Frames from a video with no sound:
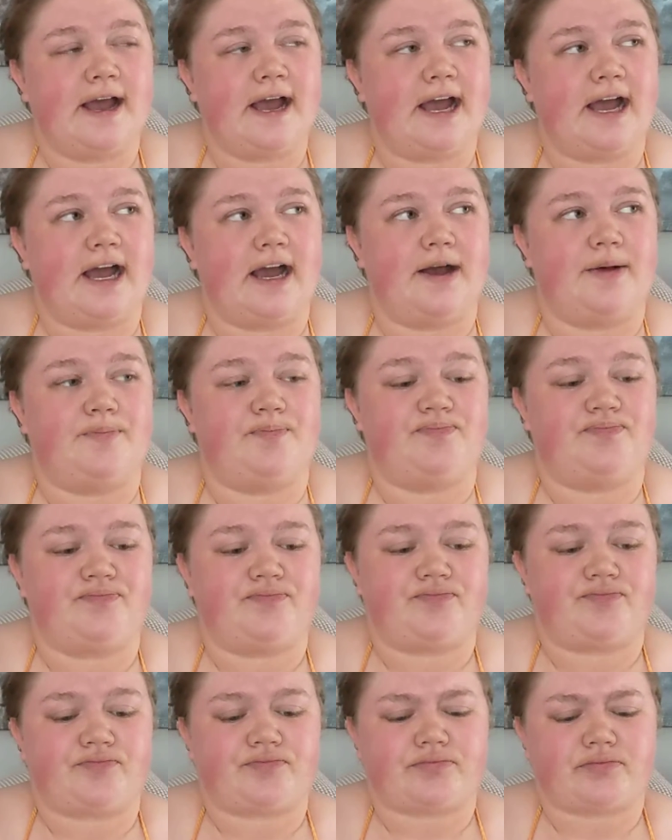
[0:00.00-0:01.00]

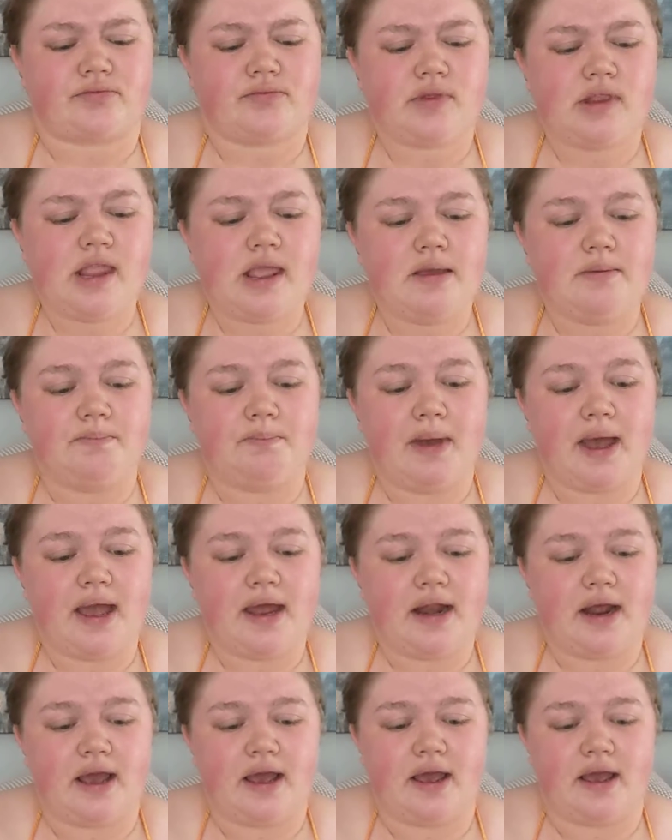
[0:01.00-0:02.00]

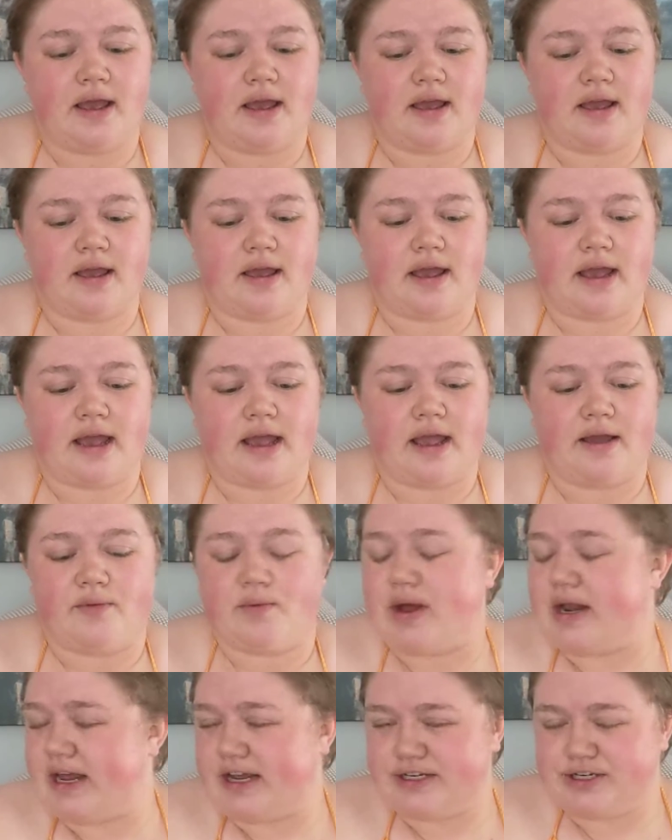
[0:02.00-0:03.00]
But
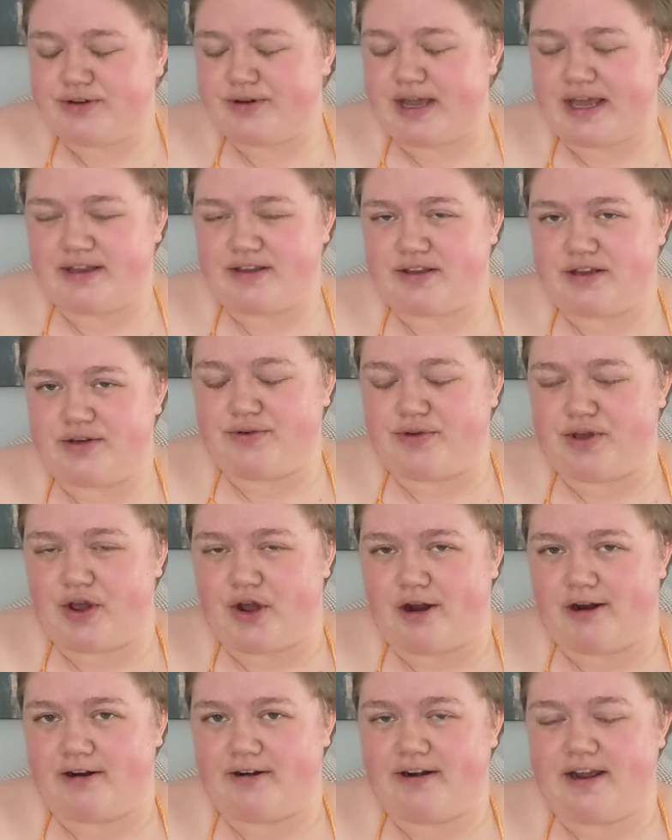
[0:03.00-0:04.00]
when I do get
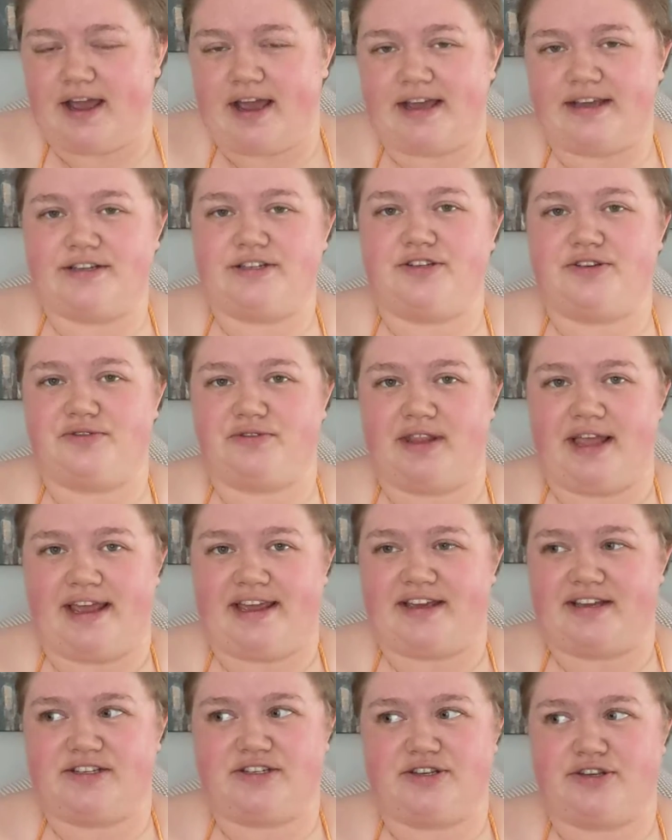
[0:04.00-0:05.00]
yarn, I do
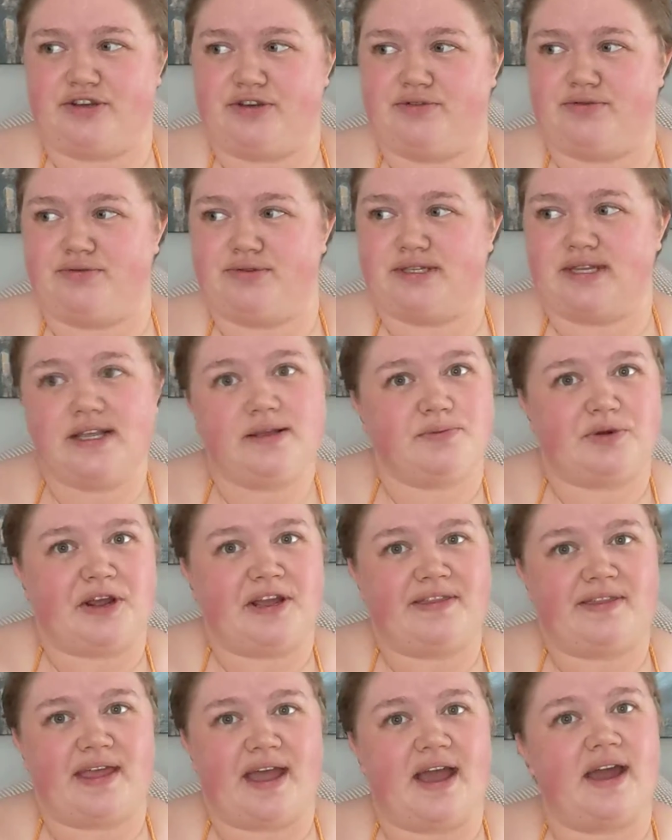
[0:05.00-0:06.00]
like to
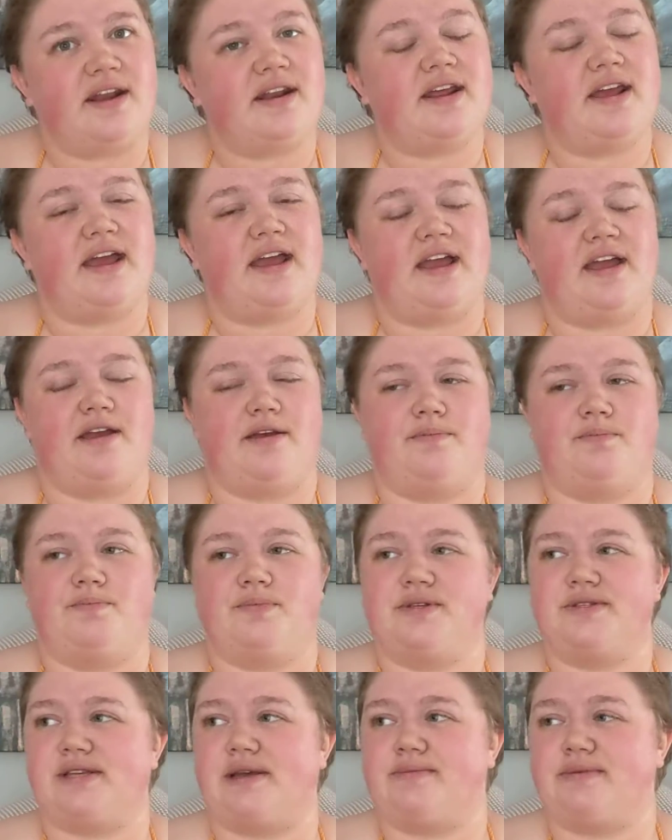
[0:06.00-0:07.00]
celebrate that.
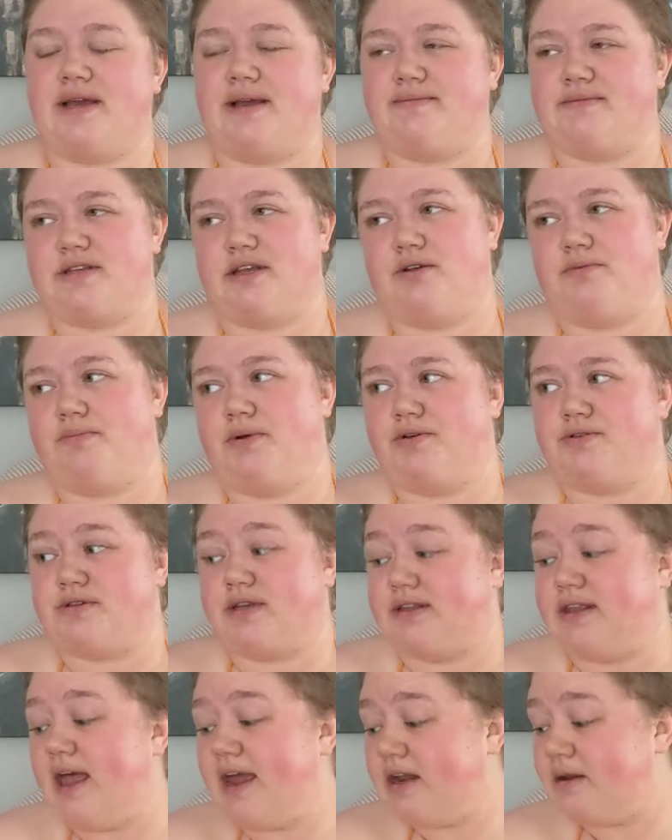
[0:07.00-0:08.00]
Sometimes I'll post
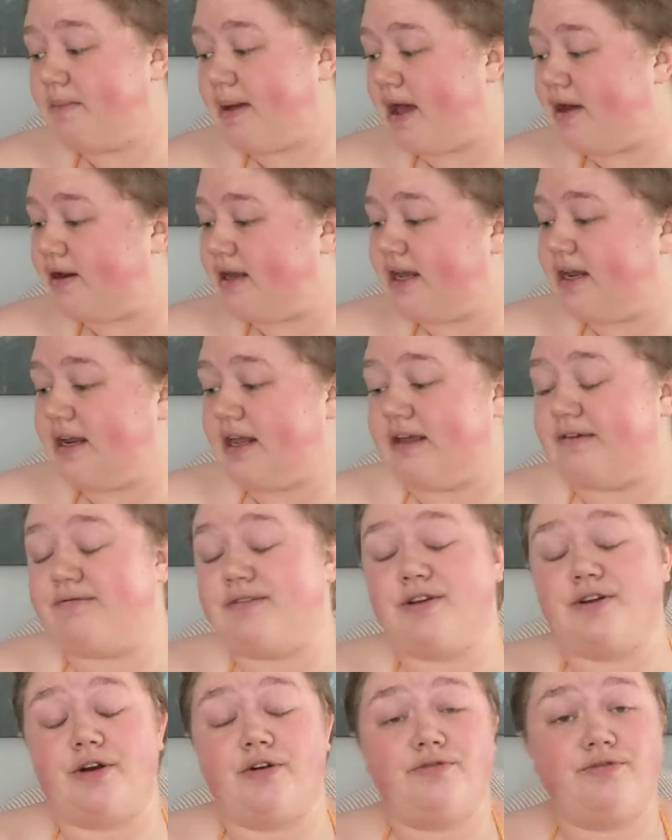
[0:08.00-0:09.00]
online about it. If
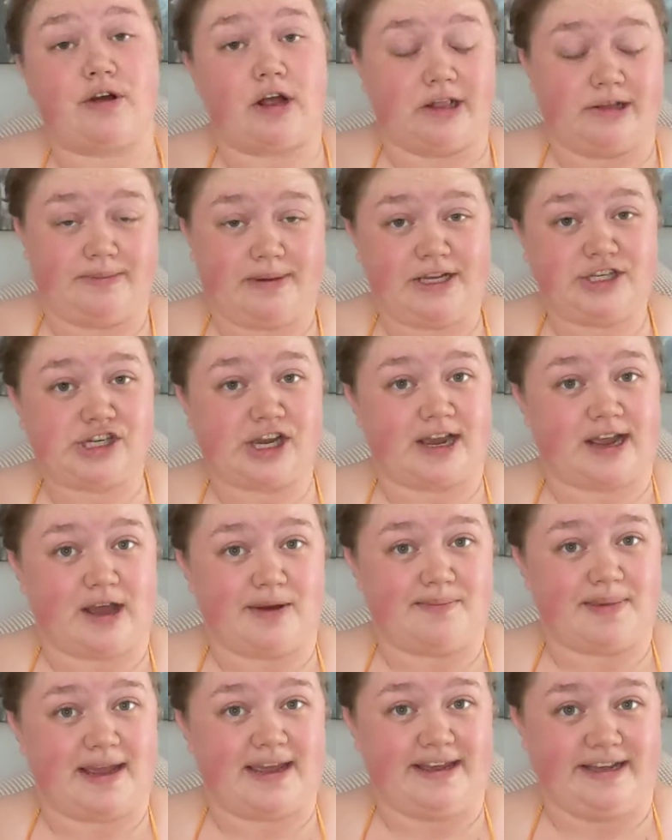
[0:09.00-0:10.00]
you don't follow me, check
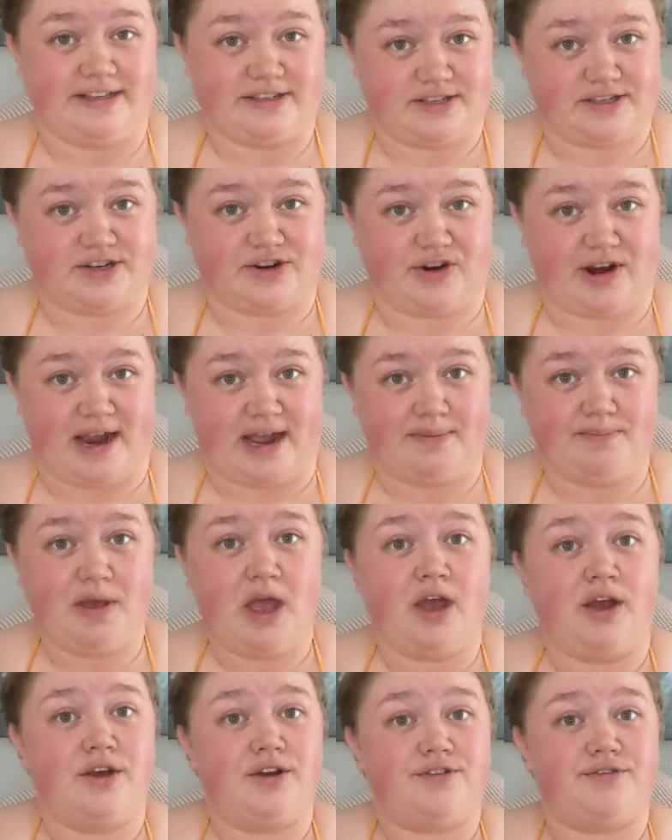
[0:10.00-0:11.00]
out my Instagram,
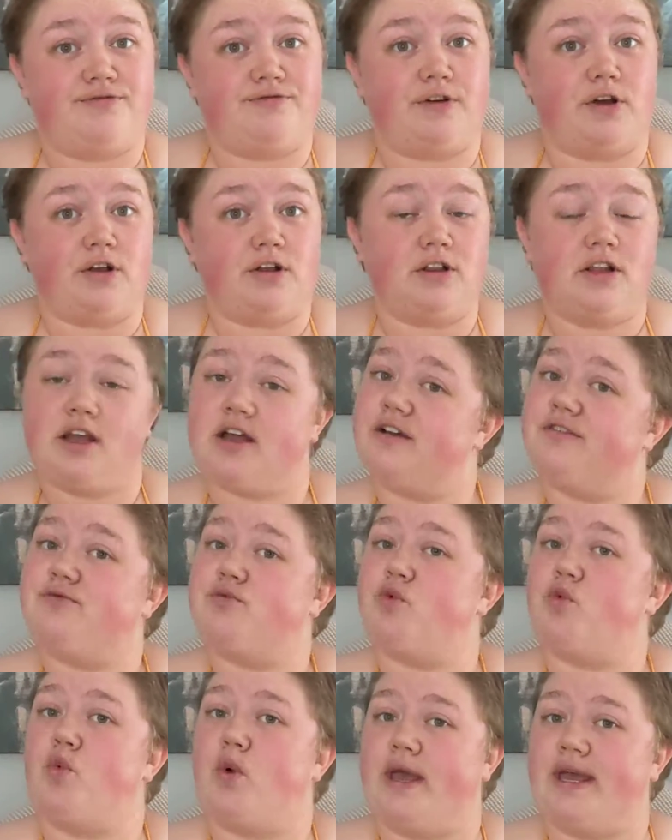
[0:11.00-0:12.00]
Full of
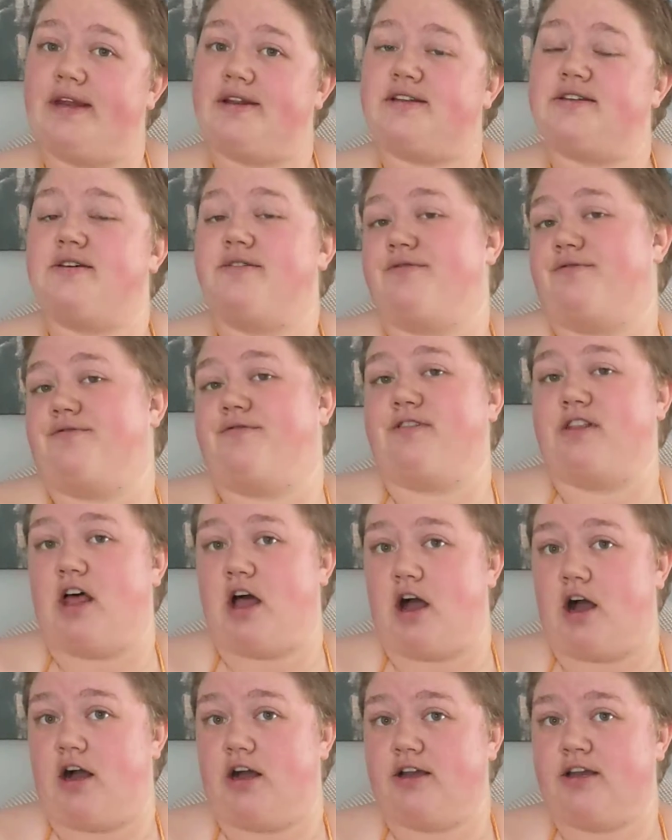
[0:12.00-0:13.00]
Wit
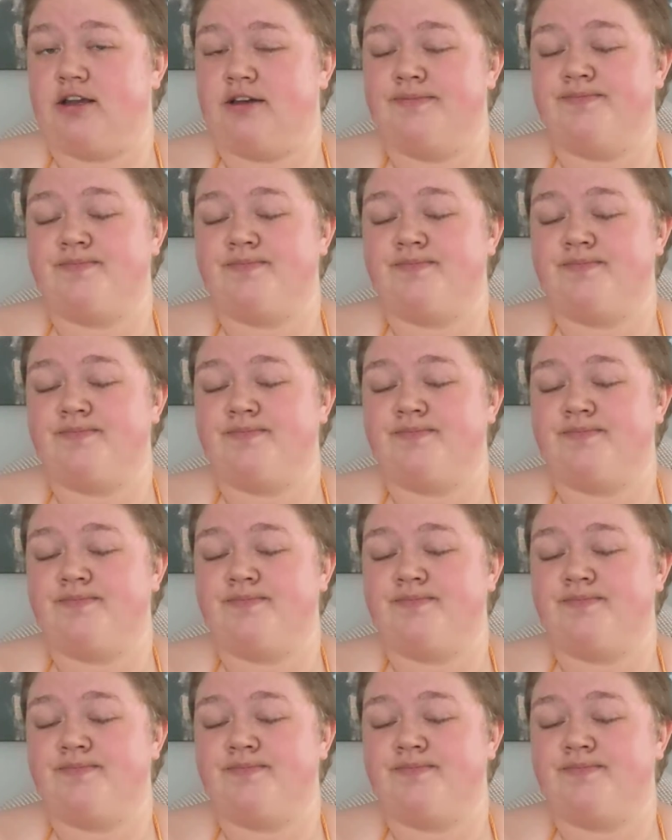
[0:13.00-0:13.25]
Vlog.